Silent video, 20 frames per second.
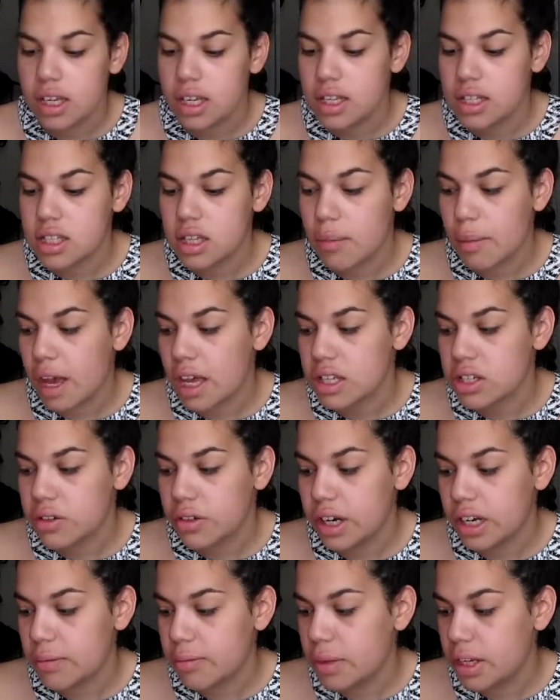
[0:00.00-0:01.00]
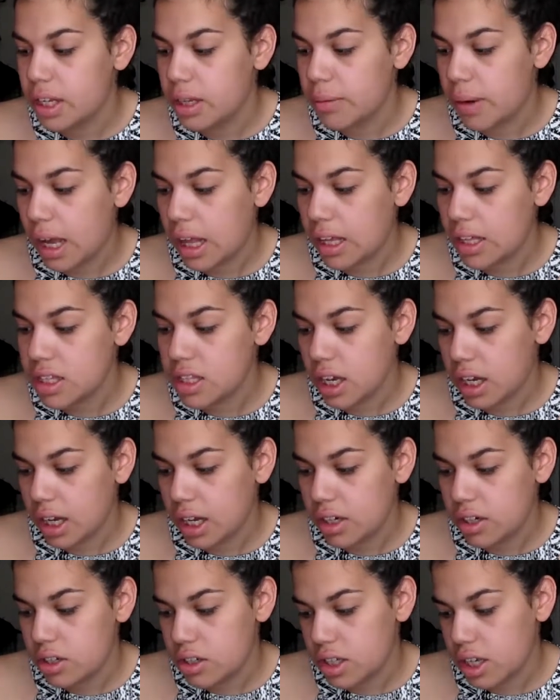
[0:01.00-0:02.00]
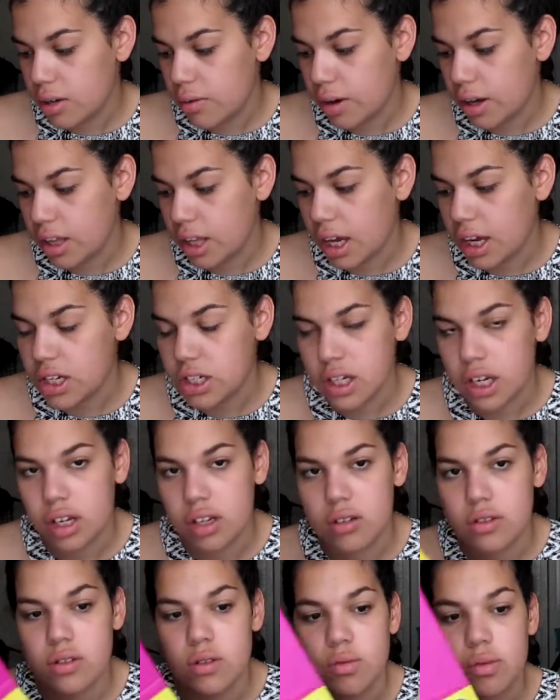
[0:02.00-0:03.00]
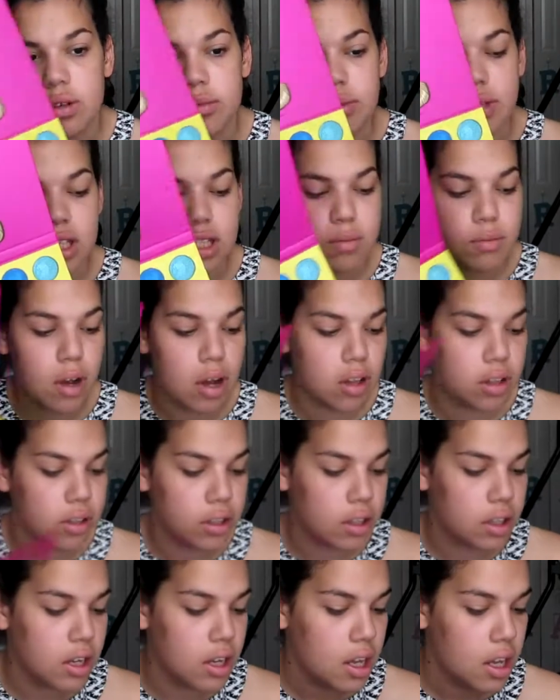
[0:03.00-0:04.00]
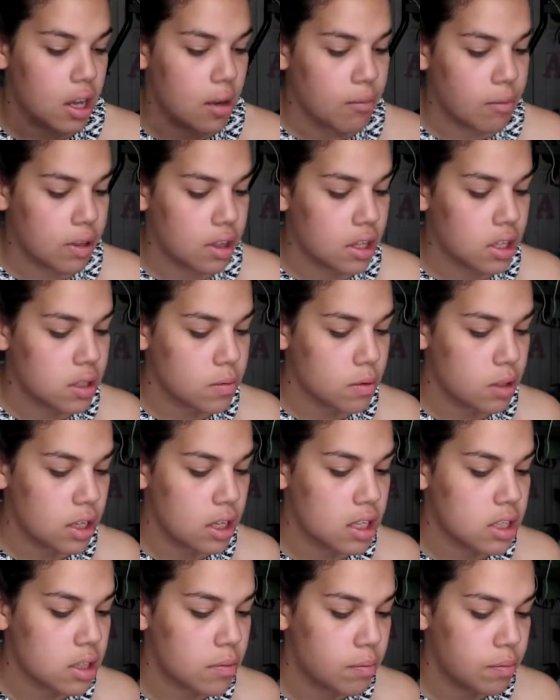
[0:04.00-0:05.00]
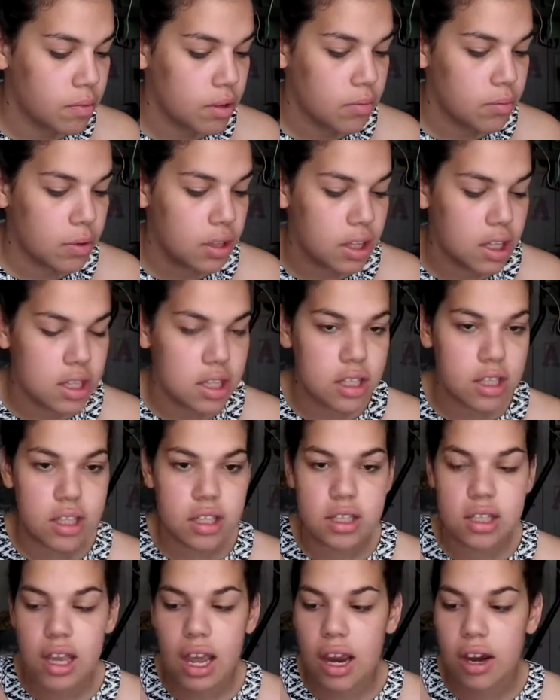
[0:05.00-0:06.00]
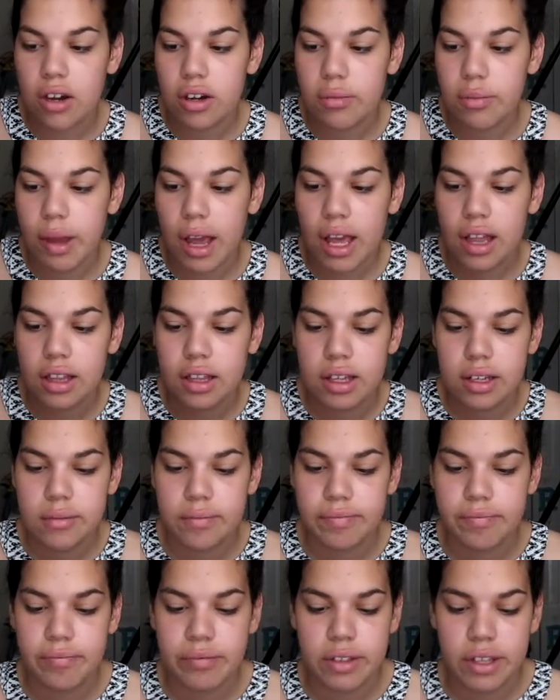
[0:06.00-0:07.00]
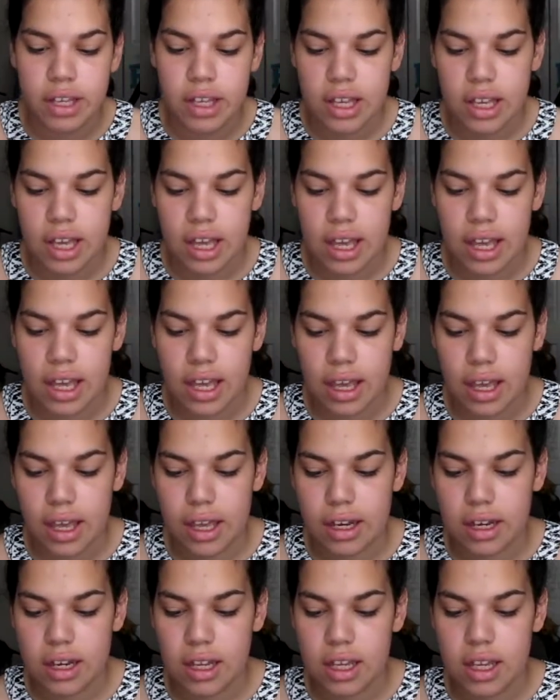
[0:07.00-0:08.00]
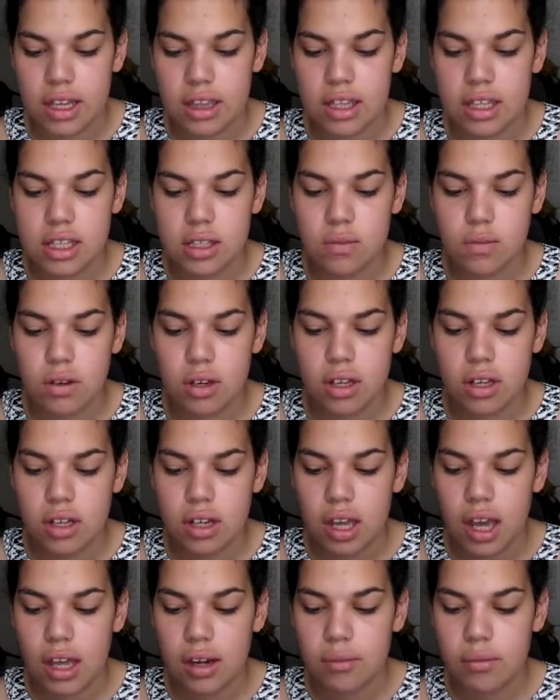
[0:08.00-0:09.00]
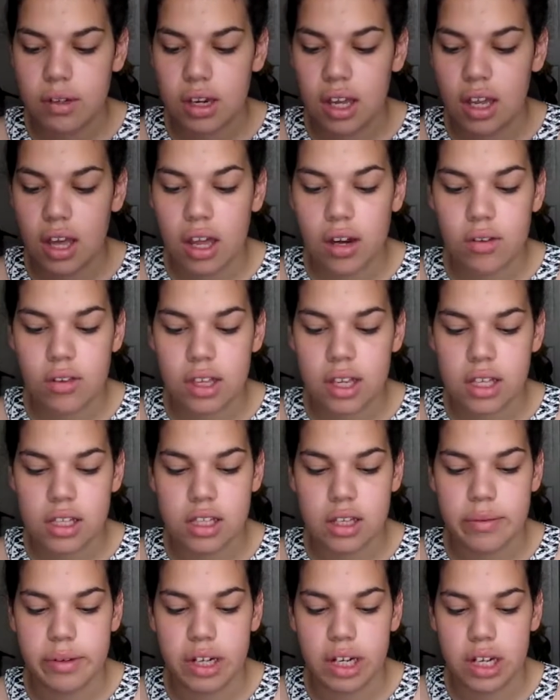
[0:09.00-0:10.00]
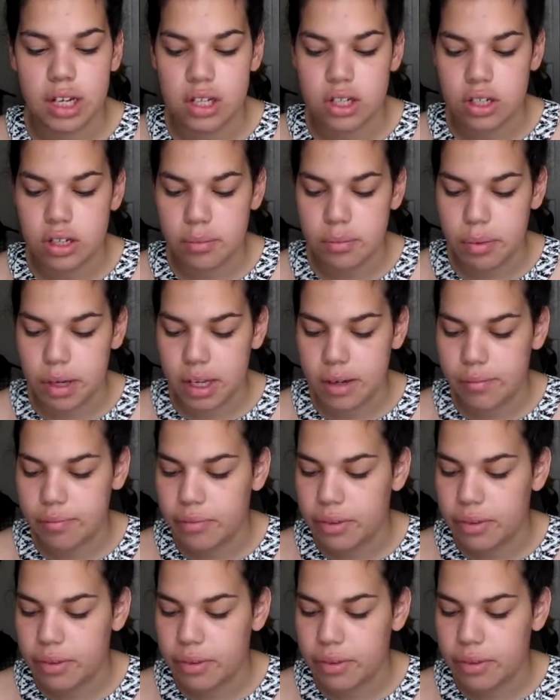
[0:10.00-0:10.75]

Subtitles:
is the Masquerade Mini palette, so I can understand why the eyeshadows would be smaller. But this one is this is the Saharan palette. And this one, I don't think it's limited edition, but